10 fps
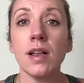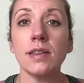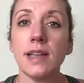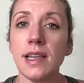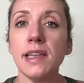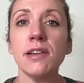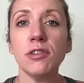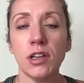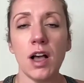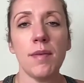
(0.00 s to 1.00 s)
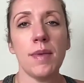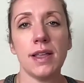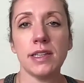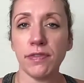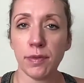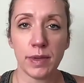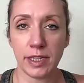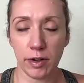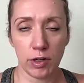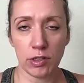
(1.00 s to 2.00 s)
Dilators come in different
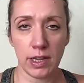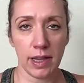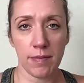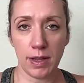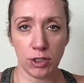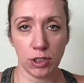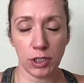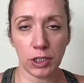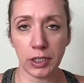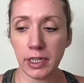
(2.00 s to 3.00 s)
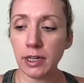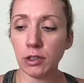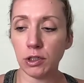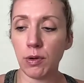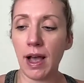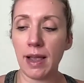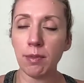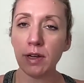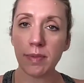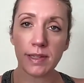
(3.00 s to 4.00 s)
materials, like I mentioned earlier. So I'm
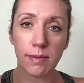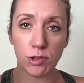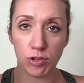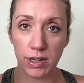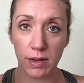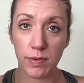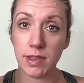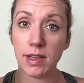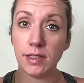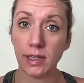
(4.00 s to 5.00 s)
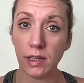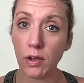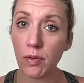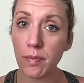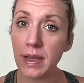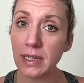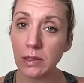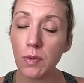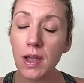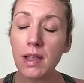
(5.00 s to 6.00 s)
going to be demonstrating with a
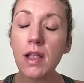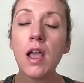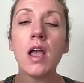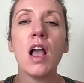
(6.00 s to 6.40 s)
silicone-based one.